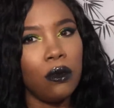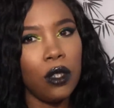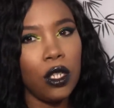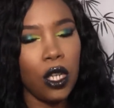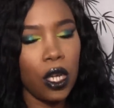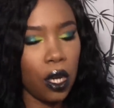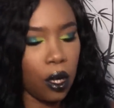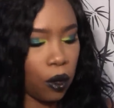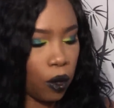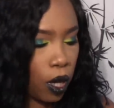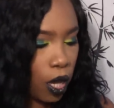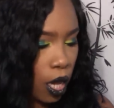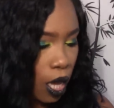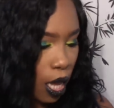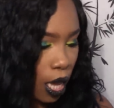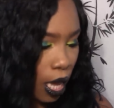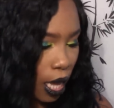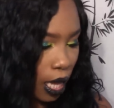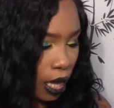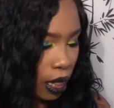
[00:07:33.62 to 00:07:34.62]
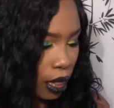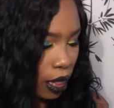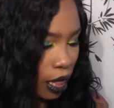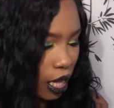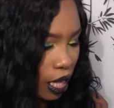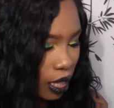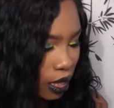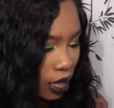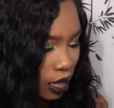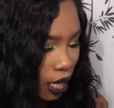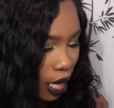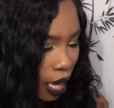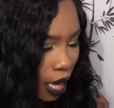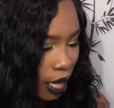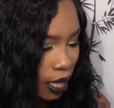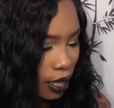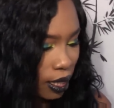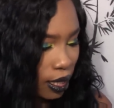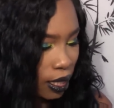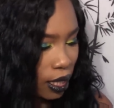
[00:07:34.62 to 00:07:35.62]
You know, in this
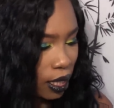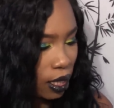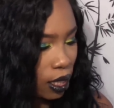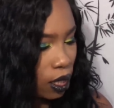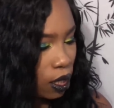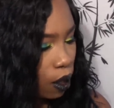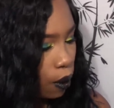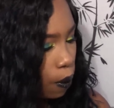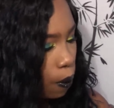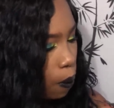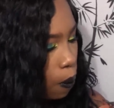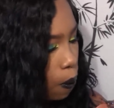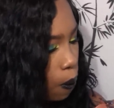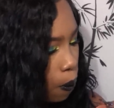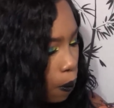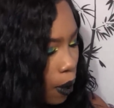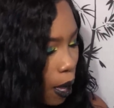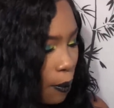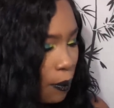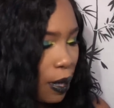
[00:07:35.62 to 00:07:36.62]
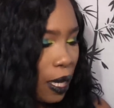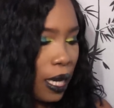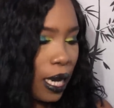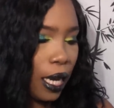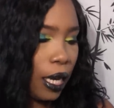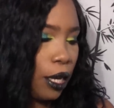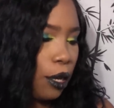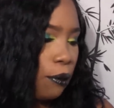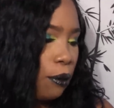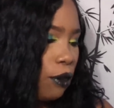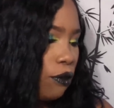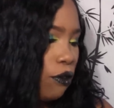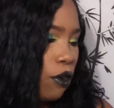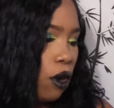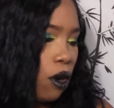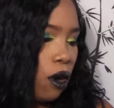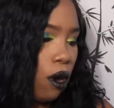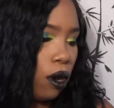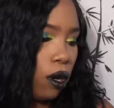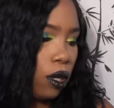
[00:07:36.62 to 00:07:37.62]
case, this I mean, I could be
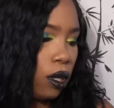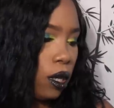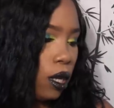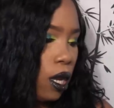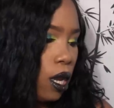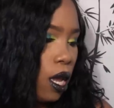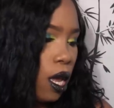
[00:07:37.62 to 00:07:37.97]
wrong,